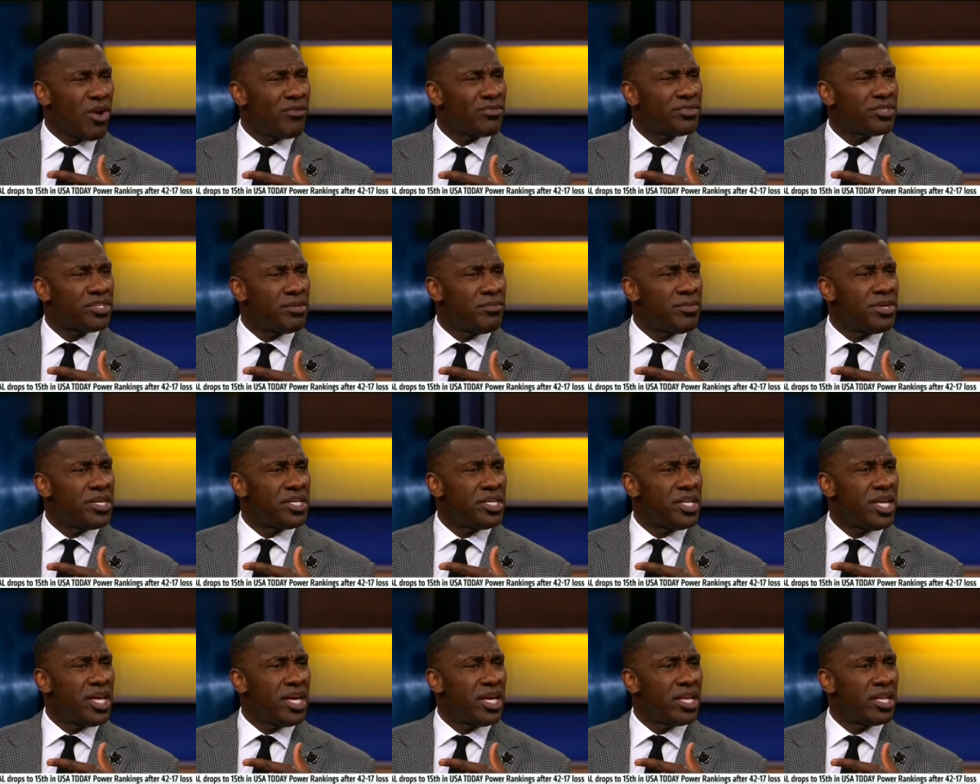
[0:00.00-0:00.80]
what Trevor
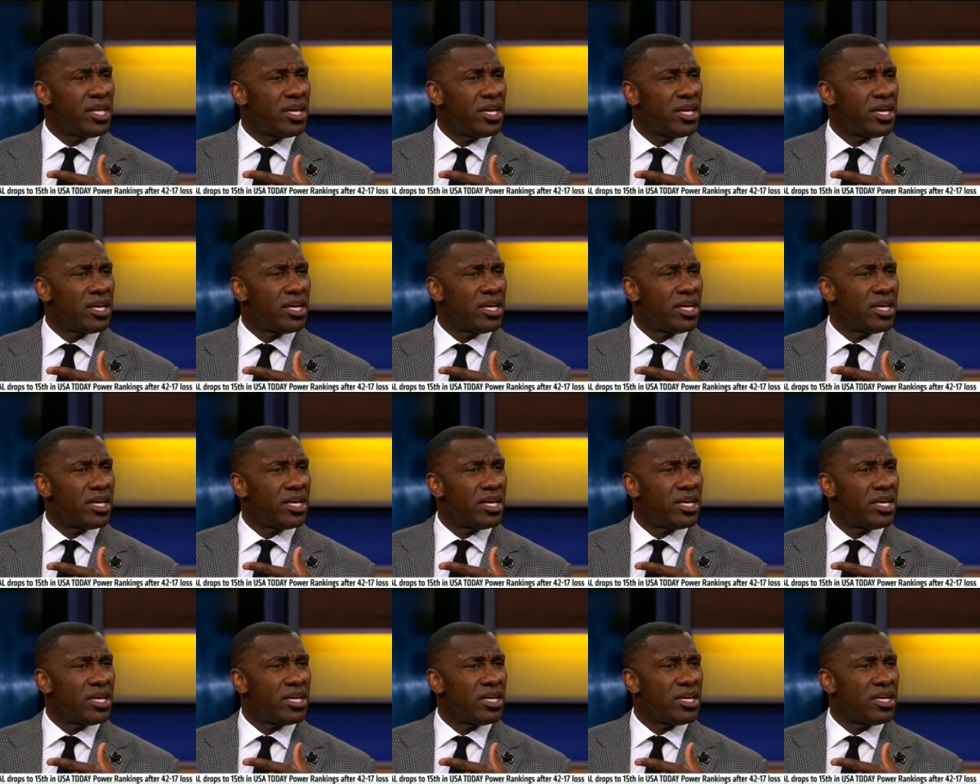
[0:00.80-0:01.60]
Siemian did?
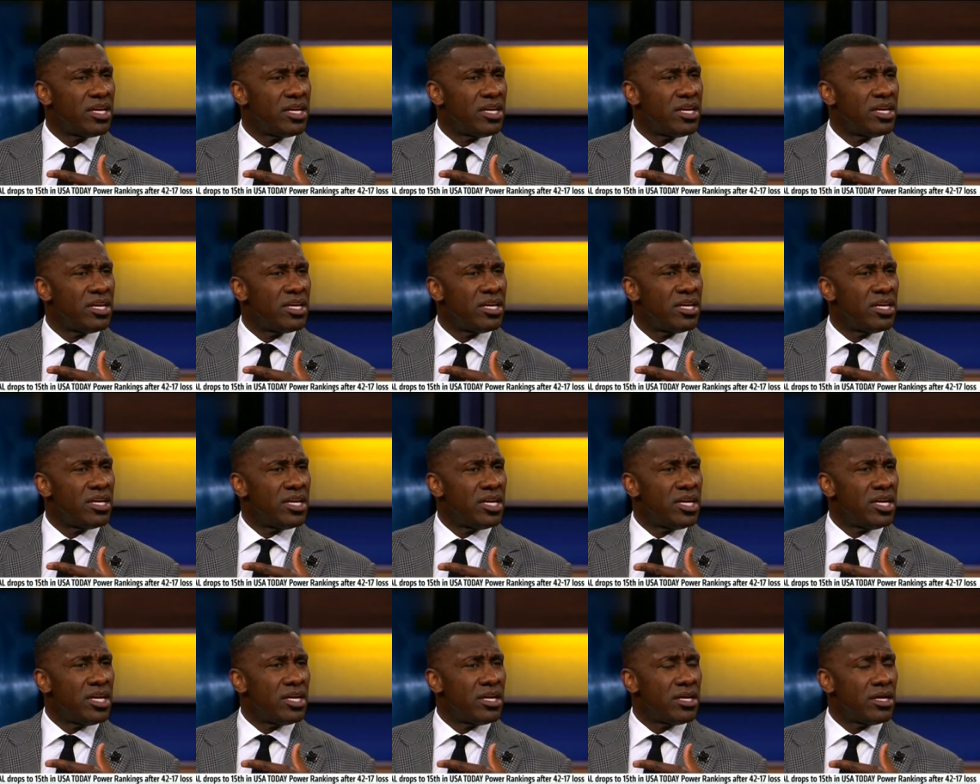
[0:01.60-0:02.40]
Yeah,
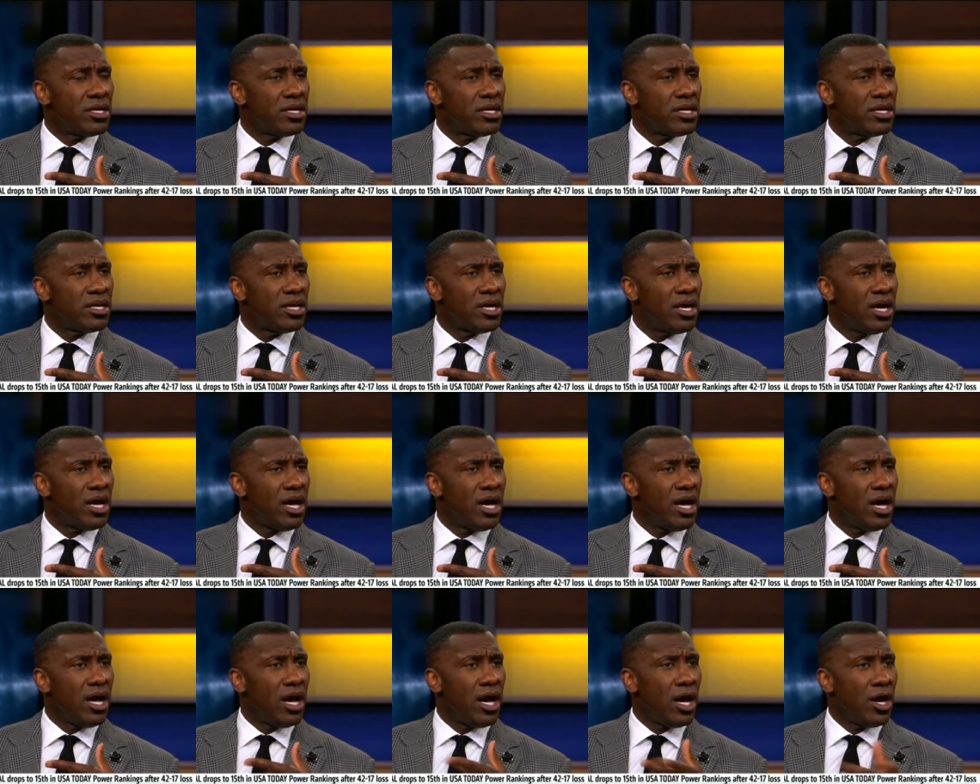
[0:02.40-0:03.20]
so what?
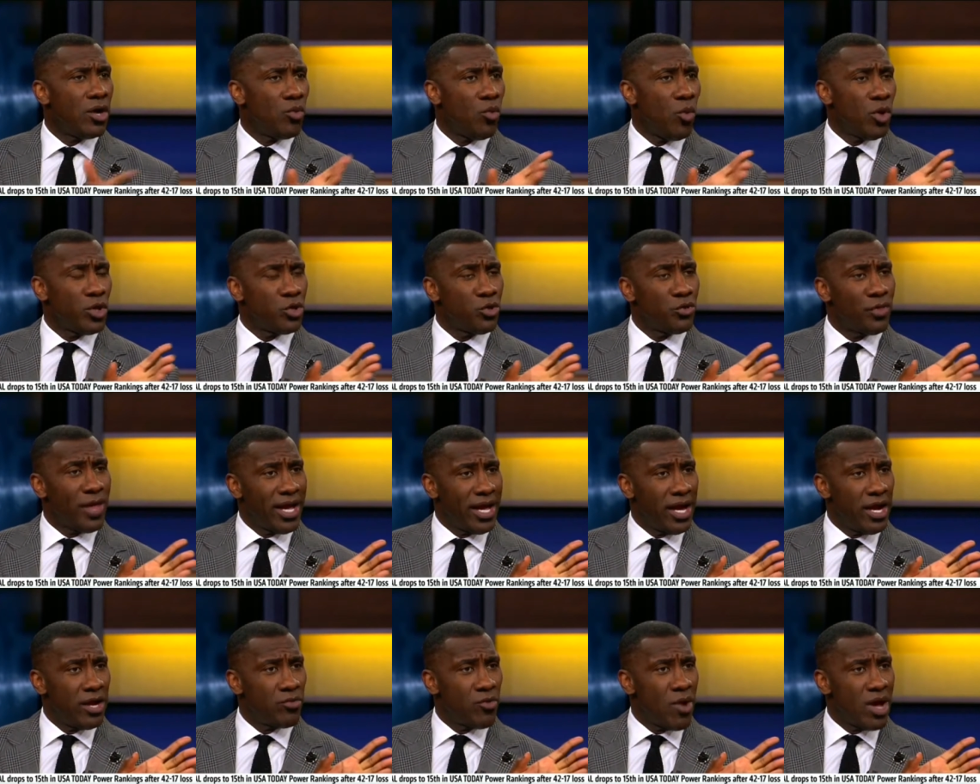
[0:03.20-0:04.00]
What do
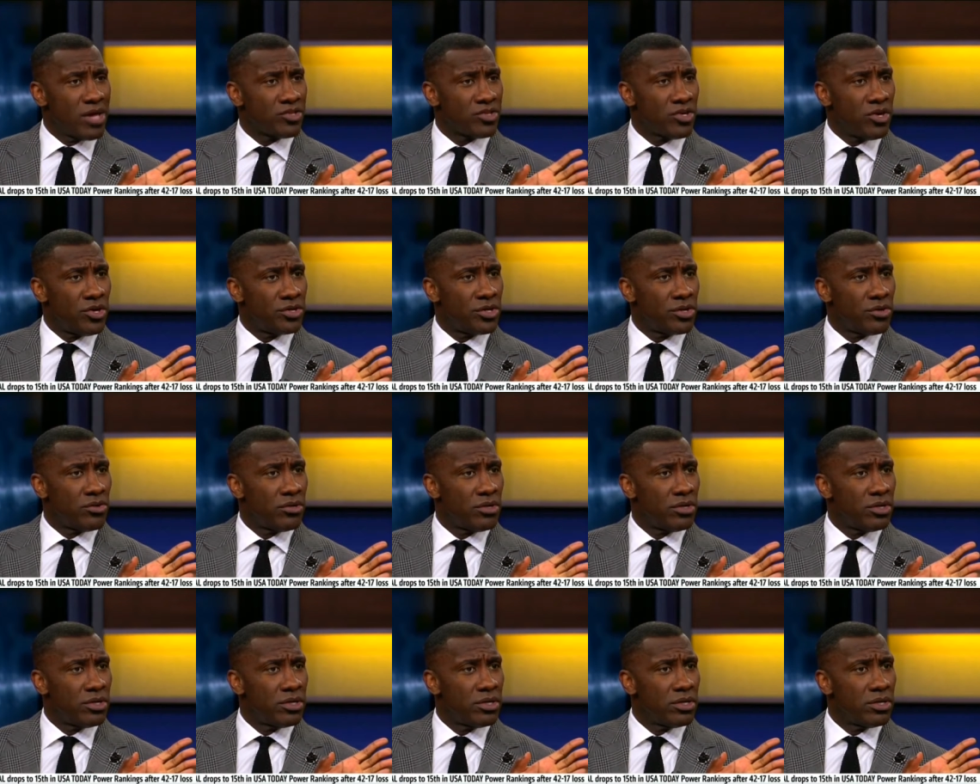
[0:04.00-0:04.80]
you think Aaron Rodgers is going to do?